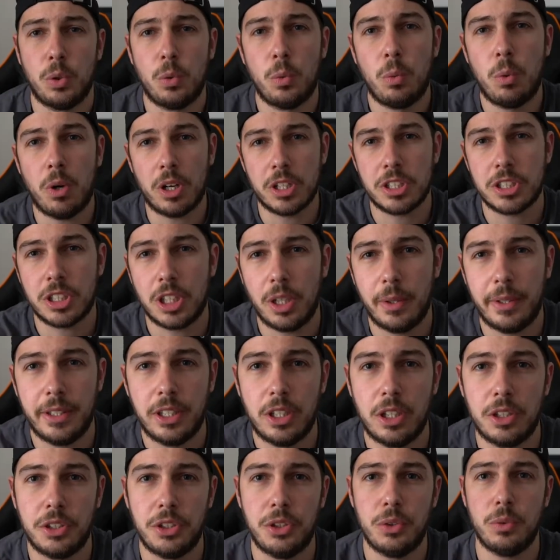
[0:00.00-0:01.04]
What's going
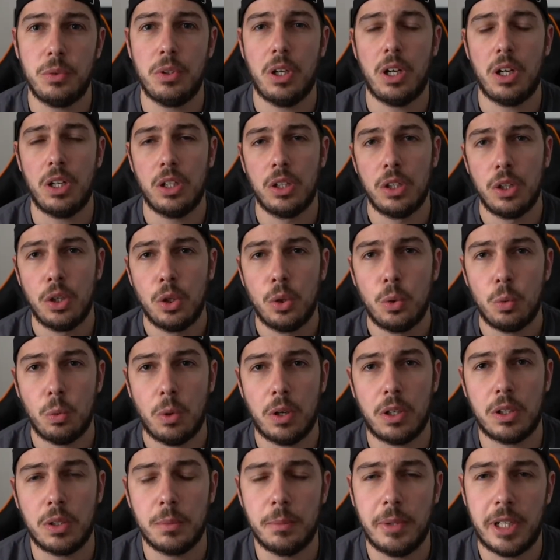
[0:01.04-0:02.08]
on, you lot?
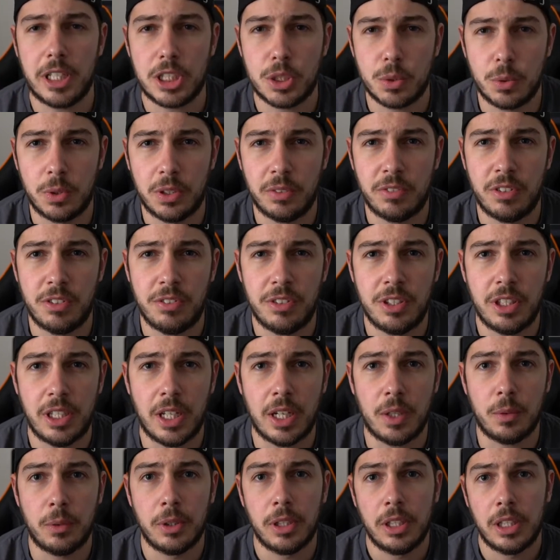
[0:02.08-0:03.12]
Welcome back to another
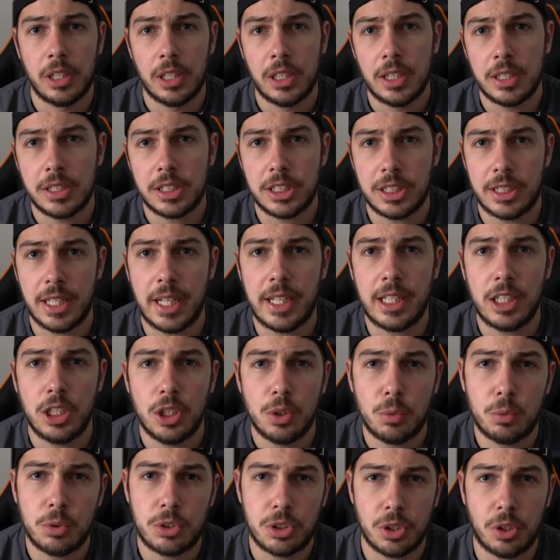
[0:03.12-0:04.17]
video. Today
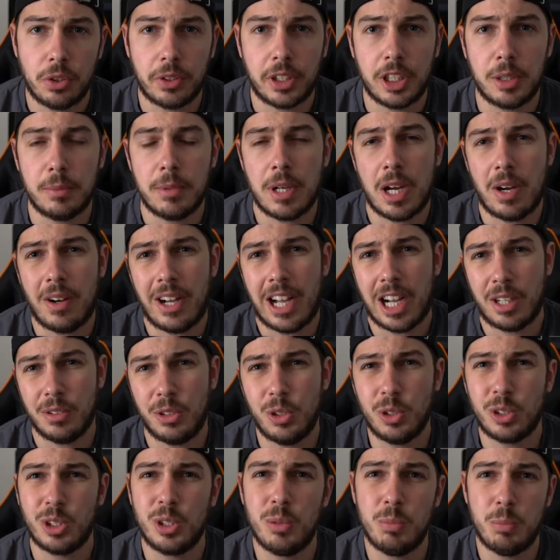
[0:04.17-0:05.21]
we're talking about how
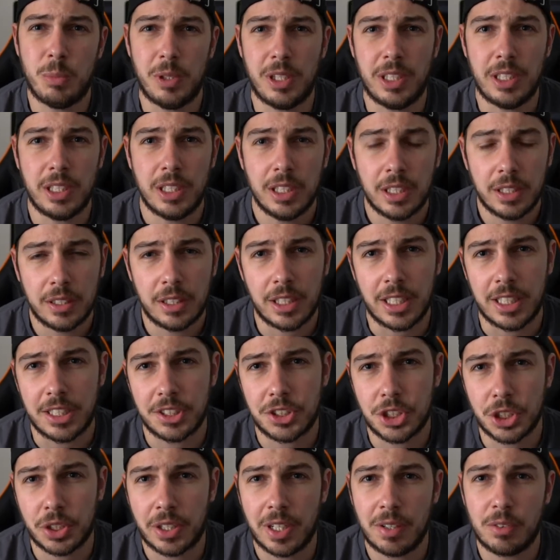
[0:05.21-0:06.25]
you can beat the
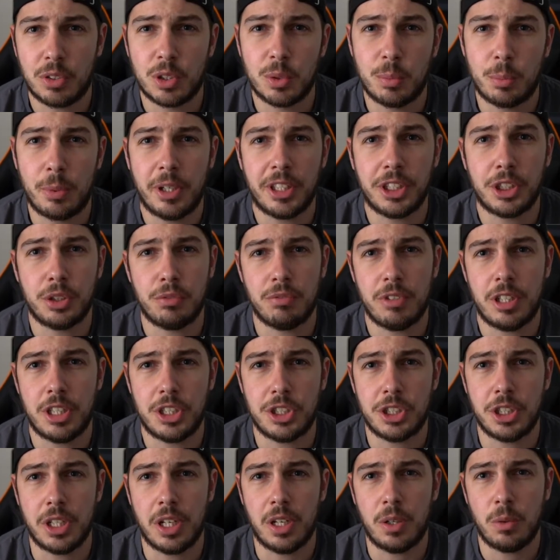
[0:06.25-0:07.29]
Instagram compression
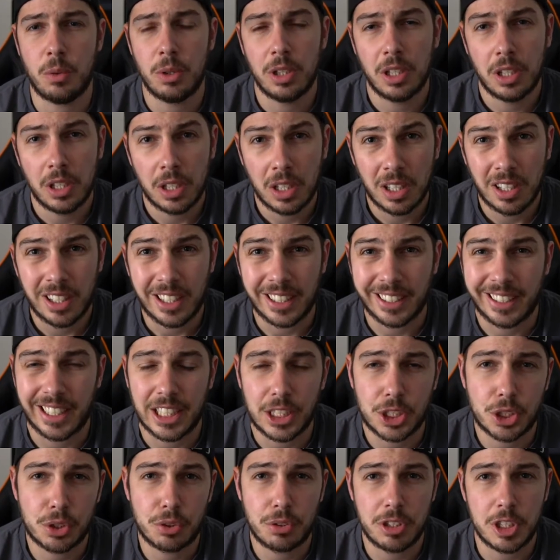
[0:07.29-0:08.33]
ratio and get
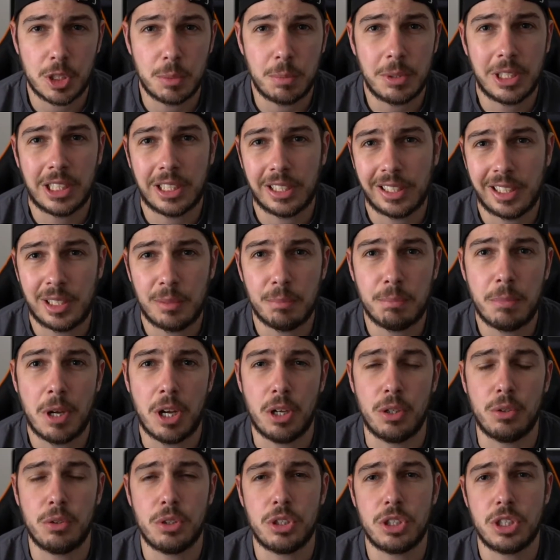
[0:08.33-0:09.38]
crispy clean
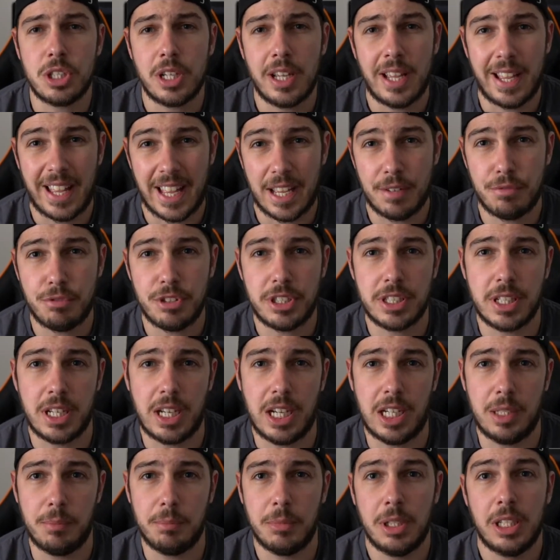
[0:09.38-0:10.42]
posts every
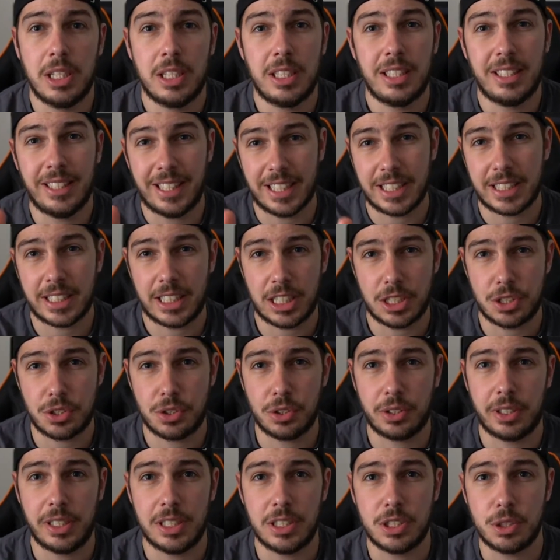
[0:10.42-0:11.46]
time. Let's get
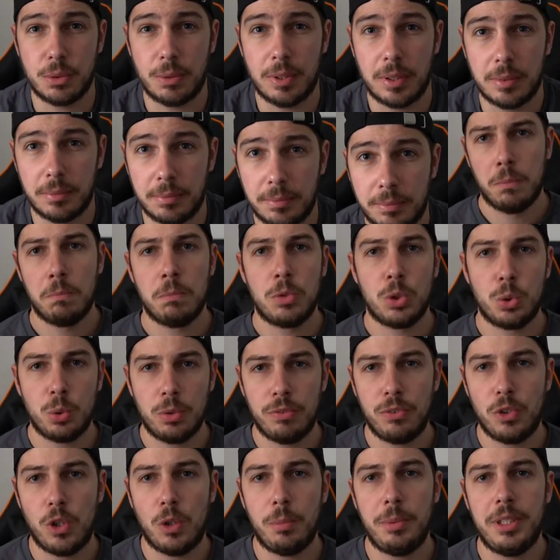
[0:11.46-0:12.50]
stuck into it. So we've
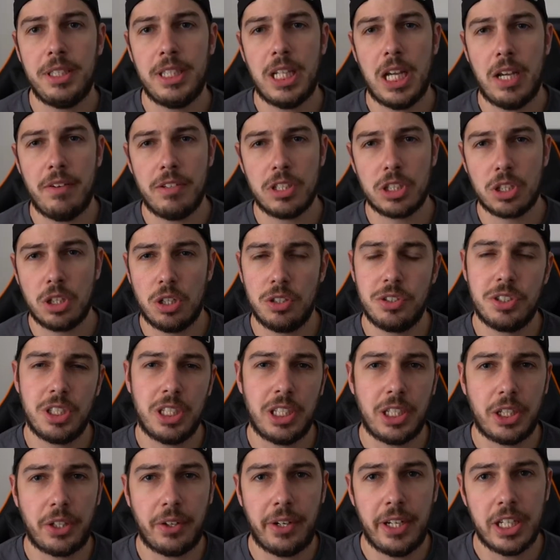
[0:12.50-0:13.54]
all been there as
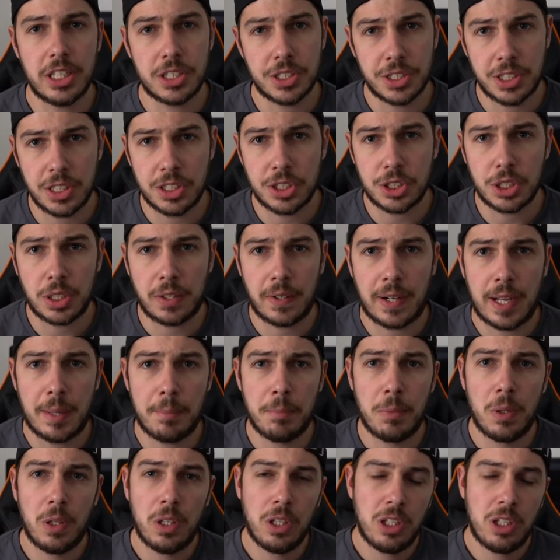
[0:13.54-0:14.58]
content creators on Instagram,